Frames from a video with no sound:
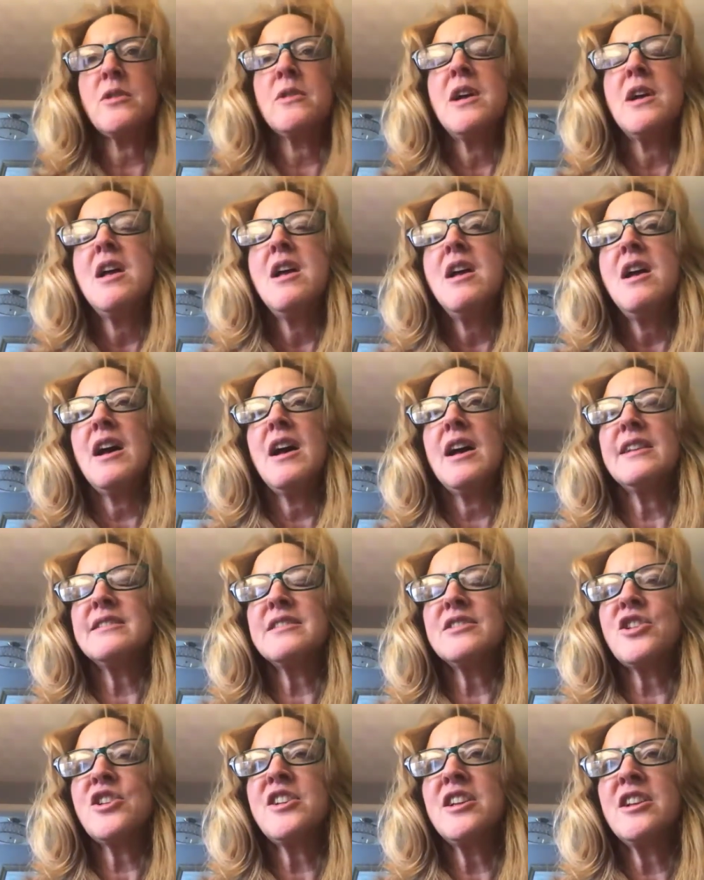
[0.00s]
So I
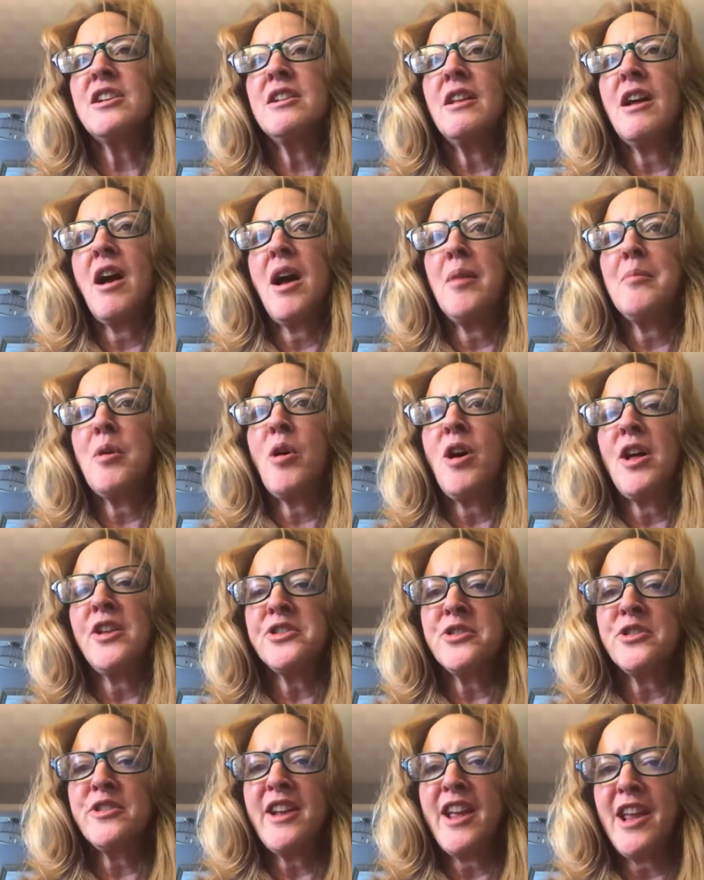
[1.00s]
started
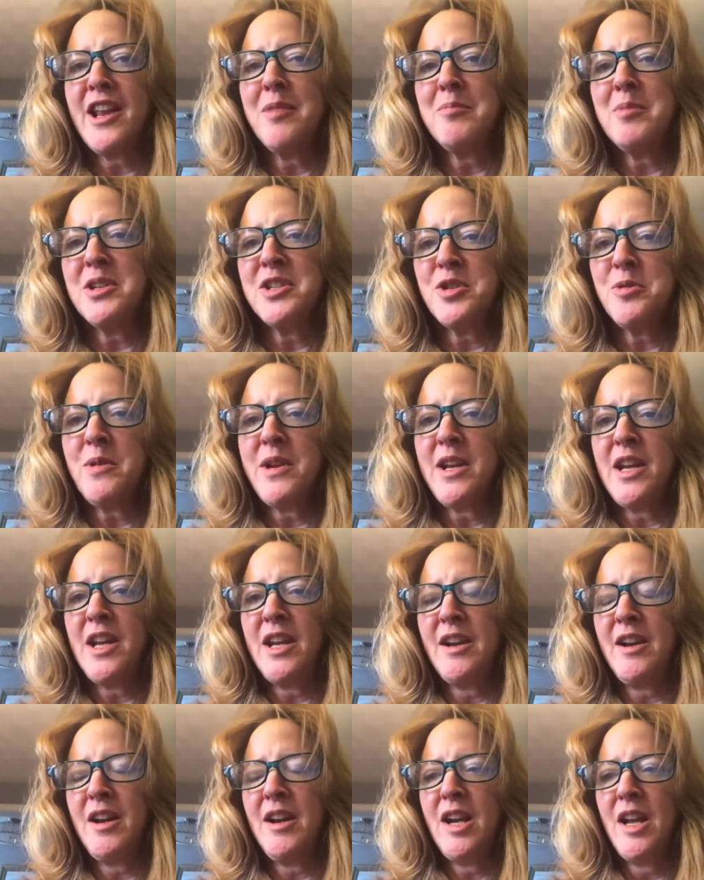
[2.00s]
alternating
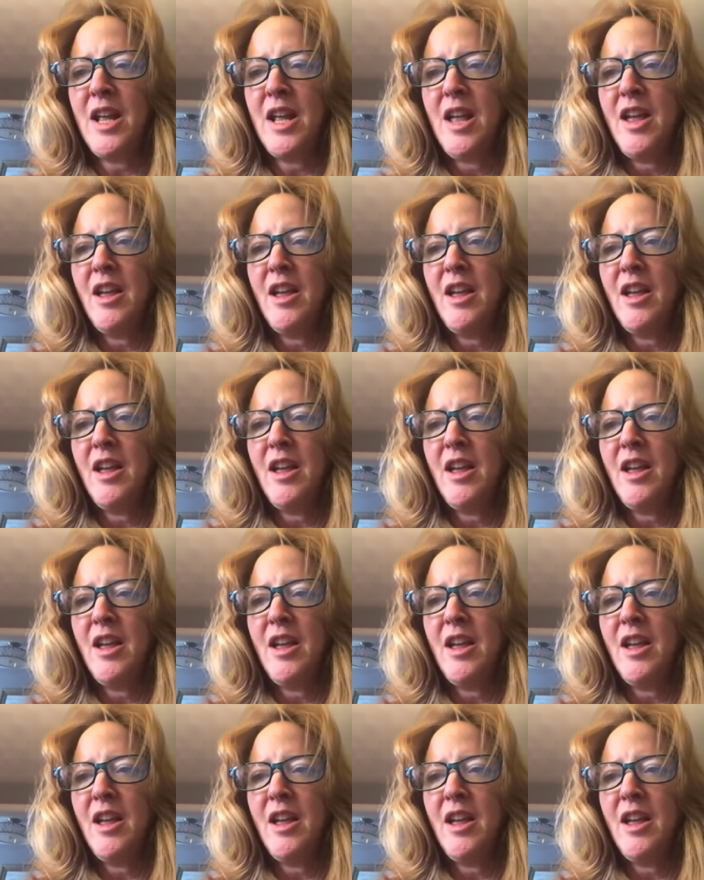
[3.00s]
between